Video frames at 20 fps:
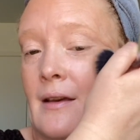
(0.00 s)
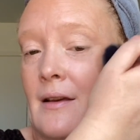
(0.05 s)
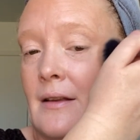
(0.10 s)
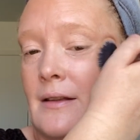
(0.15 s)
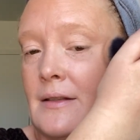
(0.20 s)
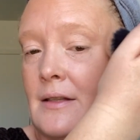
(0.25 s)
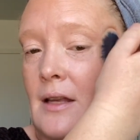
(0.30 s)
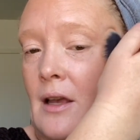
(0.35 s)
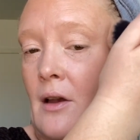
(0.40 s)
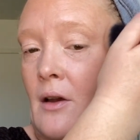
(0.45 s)

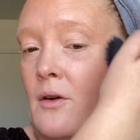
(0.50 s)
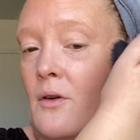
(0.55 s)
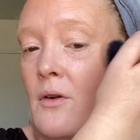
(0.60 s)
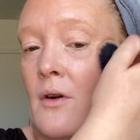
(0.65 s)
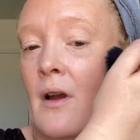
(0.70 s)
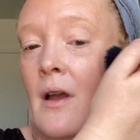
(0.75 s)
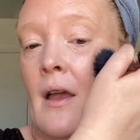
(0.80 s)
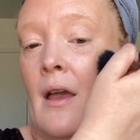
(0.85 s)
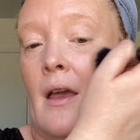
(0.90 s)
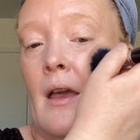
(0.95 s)

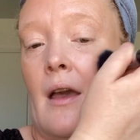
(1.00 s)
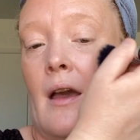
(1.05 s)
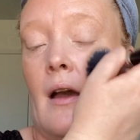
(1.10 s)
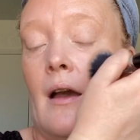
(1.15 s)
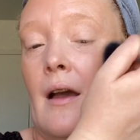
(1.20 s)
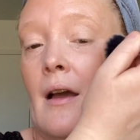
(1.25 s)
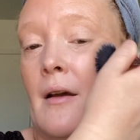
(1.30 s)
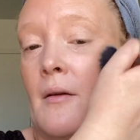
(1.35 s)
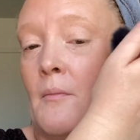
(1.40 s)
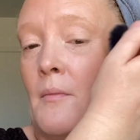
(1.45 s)
So
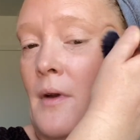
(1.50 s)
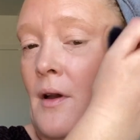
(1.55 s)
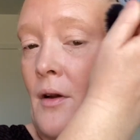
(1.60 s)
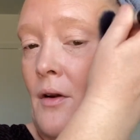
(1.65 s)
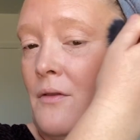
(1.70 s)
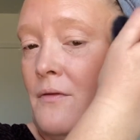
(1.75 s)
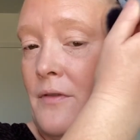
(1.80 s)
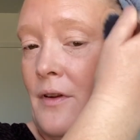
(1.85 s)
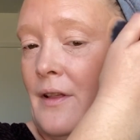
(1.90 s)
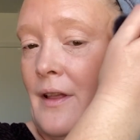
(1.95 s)

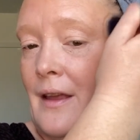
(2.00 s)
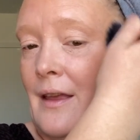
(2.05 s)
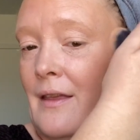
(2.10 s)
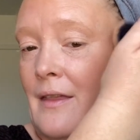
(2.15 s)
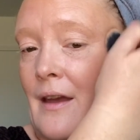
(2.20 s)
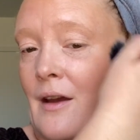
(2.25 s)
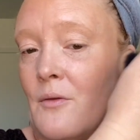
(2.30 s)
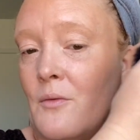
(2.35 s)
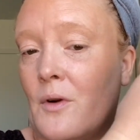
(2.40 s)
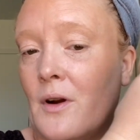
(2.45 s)
hopefully
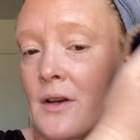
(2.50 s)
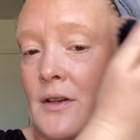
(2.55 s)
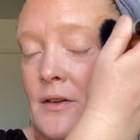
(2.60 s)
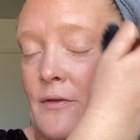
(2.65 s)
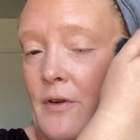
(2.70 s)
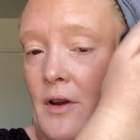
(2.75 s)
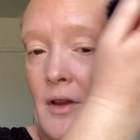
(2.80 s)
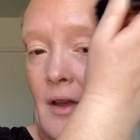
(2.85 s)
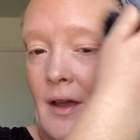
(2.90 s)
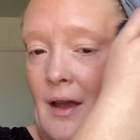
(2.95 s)
that works
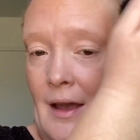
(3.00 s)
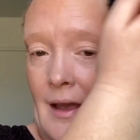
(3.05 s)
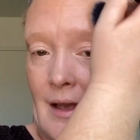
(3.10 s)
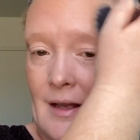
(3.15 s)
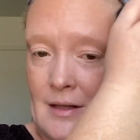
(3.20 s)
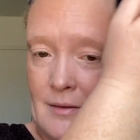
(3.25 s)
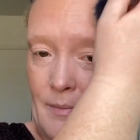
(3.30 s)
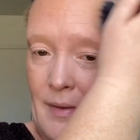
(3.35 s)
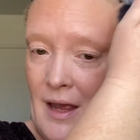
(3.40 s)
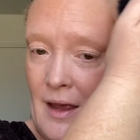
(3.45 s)
for you
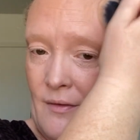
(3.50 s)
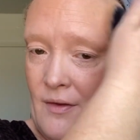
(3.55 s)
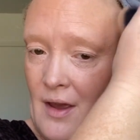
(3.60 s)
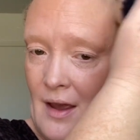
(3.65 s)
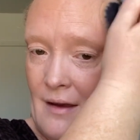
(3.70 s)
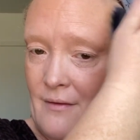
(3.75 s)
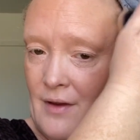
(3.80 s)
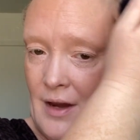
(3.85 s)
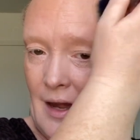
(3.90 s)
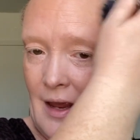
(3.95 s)
guys. But if you
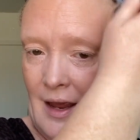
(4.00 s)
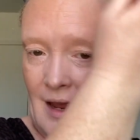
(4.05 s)
have any